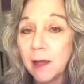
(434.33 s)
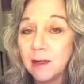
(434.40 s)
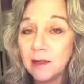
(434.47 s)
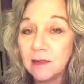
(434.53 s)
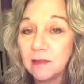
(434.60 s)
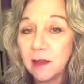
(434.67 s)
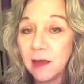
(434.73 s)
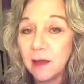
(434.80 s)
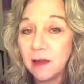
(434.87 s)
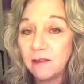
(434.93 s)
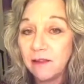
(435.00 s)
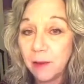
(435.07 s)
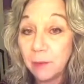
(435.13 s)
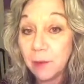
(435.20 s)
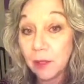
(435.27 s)
I decided if
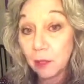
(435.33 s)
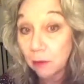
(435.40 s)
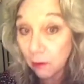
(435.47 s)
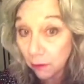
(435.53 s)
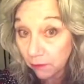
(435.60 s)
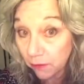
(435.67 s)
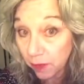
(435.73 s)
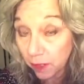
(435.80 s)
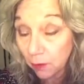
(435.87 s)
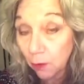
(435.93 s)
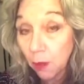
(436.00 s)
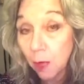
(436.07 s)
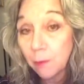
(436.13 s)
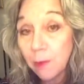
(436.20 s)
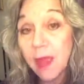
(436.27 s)
I put the current video
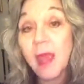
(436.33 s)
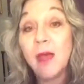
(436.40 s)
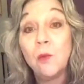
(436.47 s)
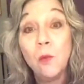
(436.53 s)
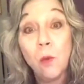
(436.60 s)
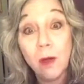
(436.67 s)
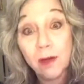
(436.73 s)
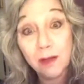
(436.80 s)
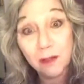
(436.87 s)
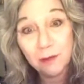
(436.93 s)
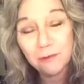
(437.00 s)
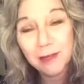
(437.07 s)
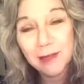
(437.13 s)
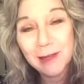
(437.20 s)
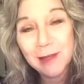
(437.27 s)
up and one other
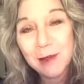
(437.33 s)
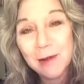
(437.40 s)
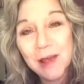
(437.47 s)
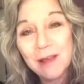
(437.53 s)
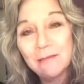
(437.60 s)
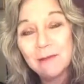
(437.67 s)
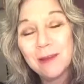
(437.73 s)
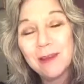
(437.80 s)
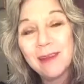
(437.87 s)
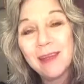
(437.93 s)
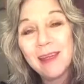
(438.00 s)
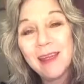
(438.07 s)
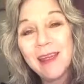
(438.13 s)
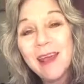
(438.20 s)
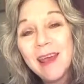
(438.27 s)
video every
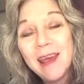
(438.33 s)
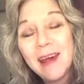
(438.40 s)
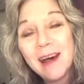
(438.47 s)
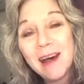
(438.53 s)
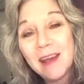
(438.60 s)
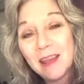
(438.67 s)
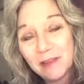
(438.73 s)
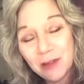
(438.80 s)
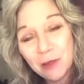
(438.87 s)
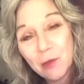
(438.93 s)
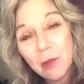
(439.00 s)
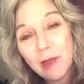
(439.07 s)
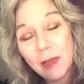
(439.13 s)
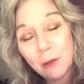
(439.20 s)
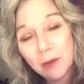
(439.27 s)
day,
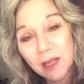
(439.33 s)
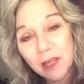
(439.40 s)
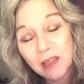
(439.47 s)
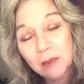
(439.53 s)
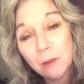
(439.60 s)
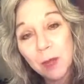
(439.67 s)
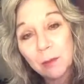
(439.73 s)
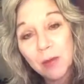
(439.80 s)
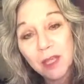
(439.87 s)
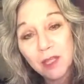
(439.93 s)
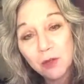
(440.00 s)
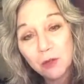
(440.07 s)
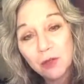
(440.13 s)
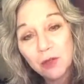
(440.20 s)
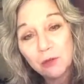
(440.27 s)
eventually I would get them on my
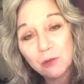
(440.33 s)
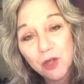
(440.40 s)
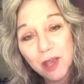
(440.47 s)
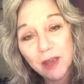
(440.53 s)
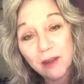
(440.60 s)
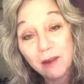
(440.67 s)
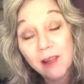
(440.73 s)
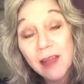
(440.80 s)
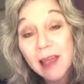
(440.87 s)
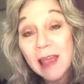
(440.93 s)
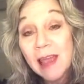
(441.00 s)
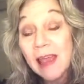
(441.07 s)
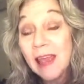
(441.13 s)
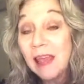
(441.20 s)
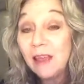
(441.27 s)
YouTube channel.
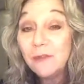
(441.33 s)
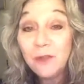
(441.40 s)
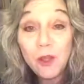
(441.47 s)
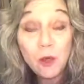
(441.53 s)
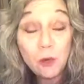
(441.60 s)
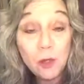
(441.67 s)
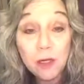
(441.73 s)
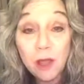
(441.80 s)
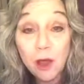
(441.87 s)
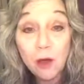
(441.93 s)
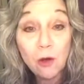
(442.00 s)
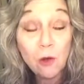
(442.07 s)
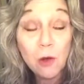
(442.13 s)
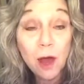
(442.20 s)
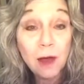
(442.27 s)
If you would
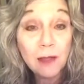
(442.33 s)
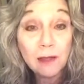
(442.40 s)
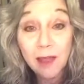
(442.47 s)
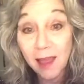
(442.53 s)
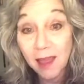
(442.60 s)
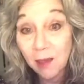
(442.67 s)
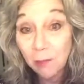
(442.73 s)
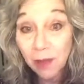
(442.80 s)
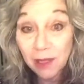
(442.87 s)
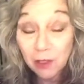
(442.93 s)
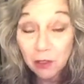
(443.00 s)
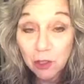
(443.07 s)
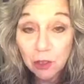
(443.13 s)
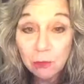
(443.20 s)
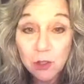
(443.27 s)
go like my
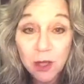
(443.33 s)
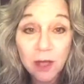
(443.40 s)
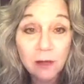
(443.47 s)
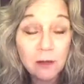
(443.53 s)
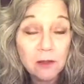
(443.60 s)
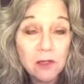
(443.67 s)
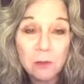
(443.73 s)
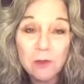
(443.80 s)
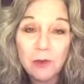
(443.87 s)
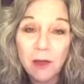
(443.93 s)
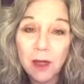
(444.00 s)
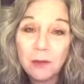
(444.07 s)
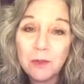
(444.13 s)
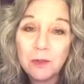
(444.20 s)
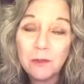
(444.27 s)
YouTube channel,
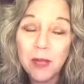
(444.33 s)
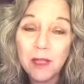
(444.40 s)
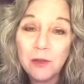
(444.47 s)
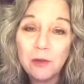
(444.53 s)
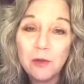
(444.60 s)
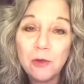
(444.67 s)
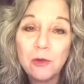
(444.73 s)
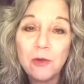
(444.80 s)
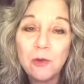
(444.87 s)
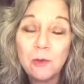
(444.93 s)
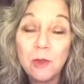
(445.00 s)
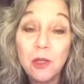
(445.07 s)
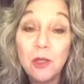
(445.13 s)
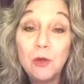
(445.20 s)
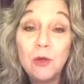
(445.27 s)
subscribe to my
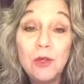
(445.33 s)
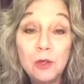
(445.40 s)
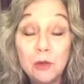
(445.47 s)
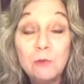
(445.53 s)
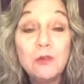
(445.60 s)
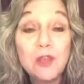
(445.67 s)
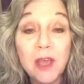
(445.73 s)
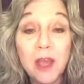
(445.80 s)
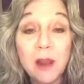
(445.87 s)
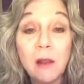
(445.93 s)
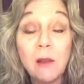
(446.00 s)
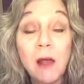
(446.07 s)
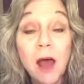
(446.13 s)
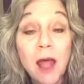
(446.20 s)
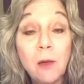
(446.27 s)
YouTube
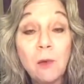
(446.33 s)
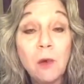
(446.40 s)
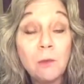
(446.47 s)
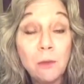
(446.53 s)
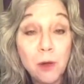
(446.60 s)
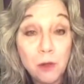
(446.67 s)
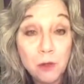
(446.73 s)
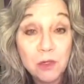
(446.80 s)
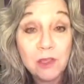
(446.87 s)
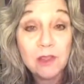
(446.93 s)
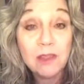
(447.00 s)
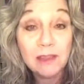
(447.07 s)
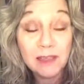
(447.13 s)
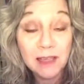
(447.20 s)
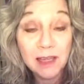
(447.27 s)
channel, I will post
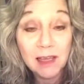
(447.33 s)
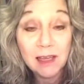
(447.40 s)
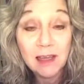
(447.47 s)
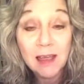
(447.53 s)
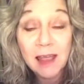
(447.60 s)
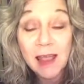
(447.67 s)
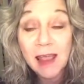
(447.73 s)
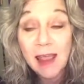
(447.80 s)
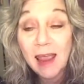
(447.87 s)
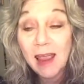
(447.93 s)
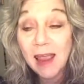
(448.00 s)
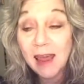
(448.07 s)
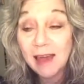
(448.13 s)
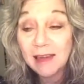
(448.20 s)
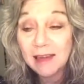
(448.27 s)
the link,
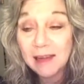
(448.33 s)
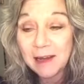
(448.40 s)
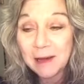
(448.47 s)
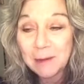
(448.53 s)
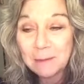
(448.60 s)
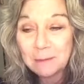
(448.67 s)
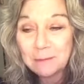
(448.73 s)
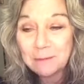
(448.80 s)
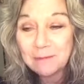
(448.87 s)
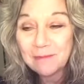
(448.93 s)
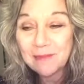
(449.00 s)
and